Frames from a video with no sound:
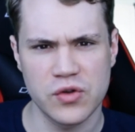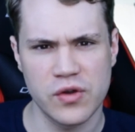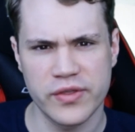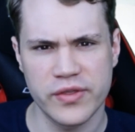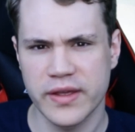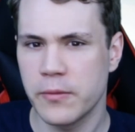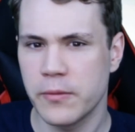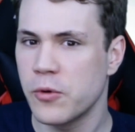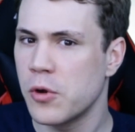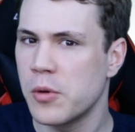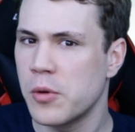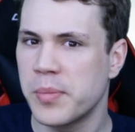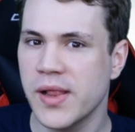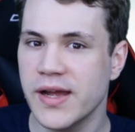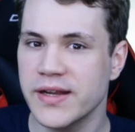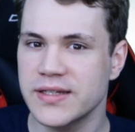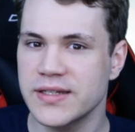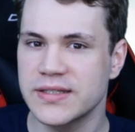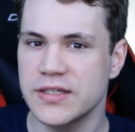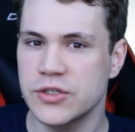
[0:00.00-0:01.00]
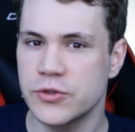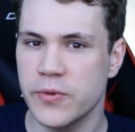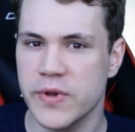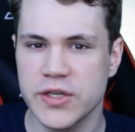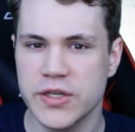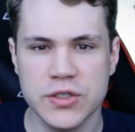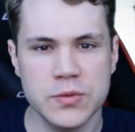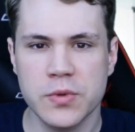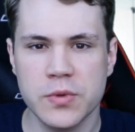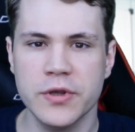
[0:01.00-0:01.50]
that will apply to
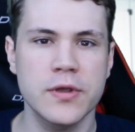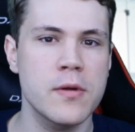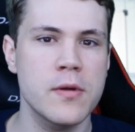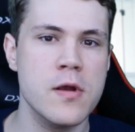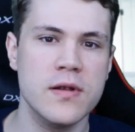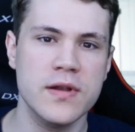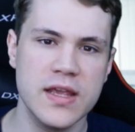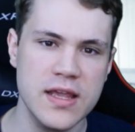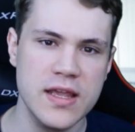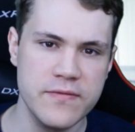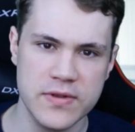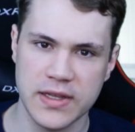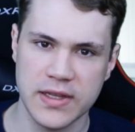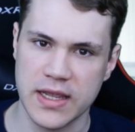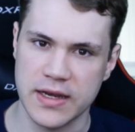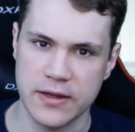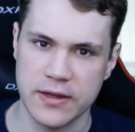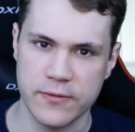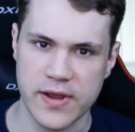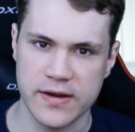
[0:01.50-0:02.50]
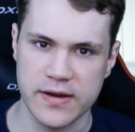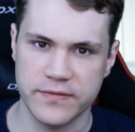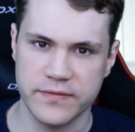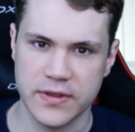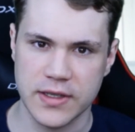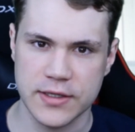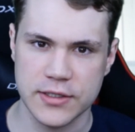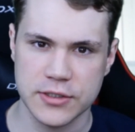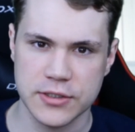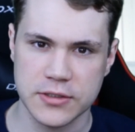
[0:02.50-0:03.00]
situations where you aren't even getting
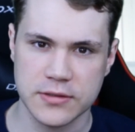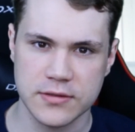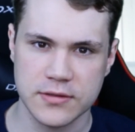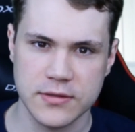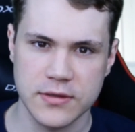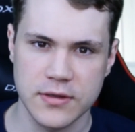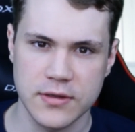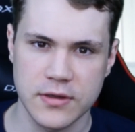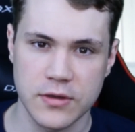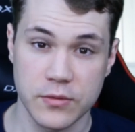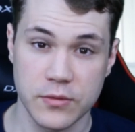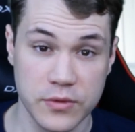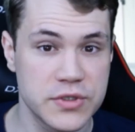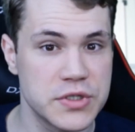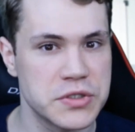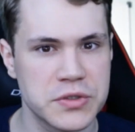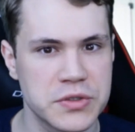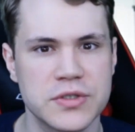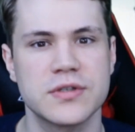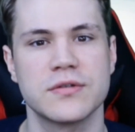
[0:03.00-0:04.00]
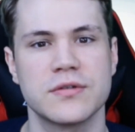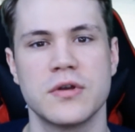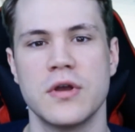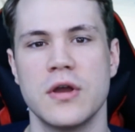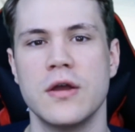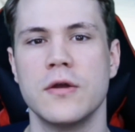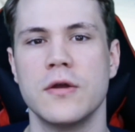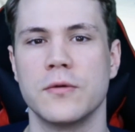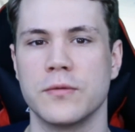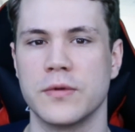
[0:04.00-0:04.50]
gratification, which is
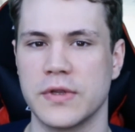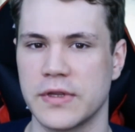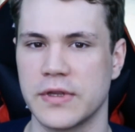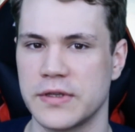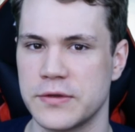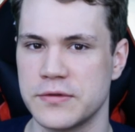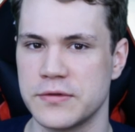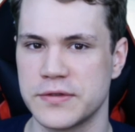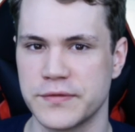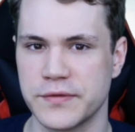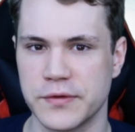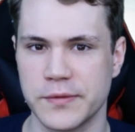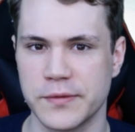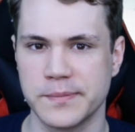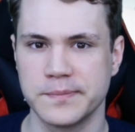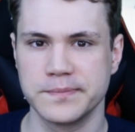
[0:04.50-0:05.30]
really useful.